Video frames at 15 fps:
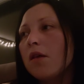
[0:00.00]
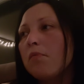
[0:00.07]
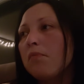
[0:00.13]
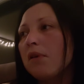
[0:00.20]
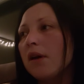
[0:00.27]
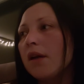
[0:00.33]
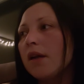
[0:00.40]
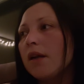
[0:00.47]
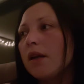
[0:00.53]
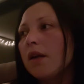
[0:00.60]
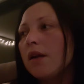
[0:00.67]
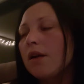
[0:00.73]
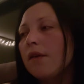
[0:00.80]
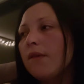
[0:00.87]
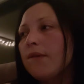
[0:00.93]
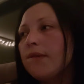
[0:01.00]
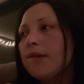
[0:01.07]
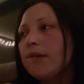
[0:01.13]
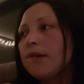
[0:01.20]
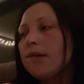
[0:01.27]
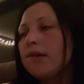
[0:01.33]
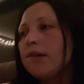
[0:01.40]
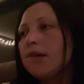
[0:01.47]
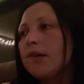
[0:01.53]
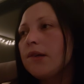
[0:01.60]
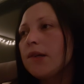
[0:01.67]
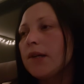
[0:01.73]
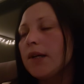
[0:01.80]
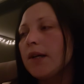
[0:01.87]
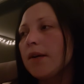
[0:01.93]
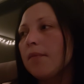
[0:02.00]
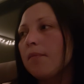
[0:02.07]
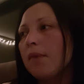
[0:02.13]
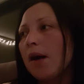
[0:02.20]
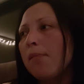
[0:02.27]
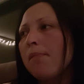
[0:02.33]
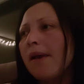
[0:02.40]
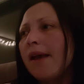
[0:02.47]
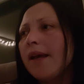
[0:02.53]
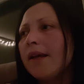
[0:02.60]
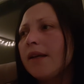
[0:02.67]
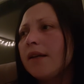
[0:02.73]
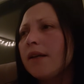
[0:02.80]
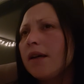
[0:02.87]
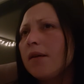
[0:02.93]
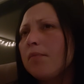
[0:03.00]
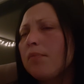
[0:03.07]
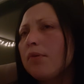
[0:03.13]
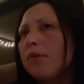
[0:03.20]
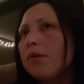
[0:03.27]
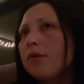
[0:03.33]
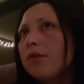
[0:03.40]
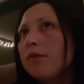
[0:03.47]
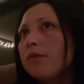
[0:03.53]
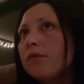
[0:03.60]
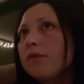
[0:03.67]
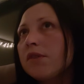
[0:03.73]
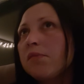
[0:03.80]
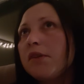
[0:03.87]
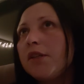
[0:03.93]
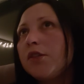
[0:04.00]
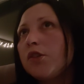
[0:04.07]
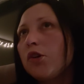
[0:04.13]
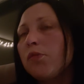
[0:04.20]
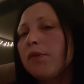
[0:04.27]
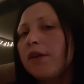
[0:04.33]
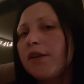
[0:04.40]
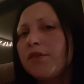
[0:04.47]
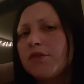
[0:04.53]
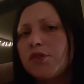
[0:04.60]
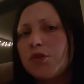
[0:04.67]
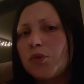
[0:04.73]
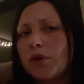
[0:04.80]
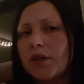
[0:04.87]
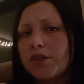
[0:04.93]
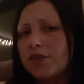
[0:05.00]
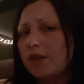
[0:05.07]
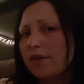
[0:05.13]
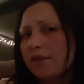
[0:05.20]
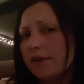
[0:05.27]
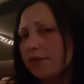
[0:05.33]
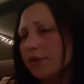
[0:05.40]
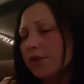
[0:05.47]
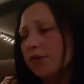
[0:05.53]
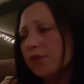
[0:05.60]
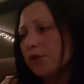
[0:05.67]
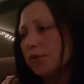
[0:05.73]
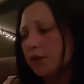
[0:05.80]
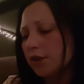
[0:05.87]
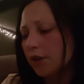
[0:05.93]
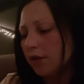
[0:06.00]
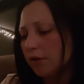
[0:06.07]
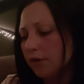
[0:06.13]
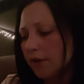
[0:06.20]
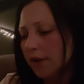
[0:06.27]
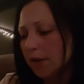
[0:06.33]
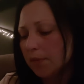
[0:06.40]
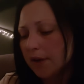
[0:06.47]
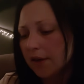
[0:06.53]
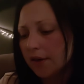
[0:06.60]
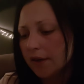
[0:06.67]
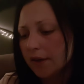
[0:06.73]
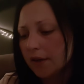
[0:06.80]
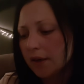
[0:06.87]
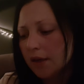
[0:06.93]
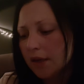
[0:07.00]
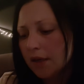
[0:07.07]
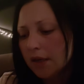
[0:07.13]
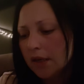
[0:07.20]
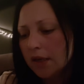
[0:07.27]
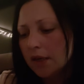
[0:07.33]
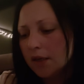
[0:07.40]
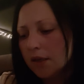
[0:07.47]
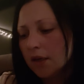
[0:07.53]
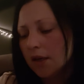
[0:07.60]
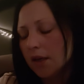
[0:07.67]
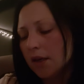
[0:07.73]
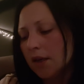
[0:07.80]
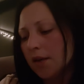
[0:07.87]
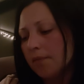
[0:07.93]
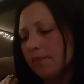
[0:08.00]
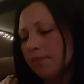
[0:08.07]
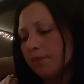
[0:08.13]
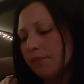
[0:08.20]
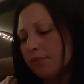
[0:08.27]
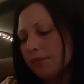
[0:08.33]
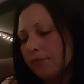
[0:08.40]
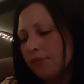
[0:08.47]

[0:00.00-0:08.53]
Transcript: but Um, I may end up, somebody told me to use Twitch. I've never used Twitch. I don't know anything about it. Um,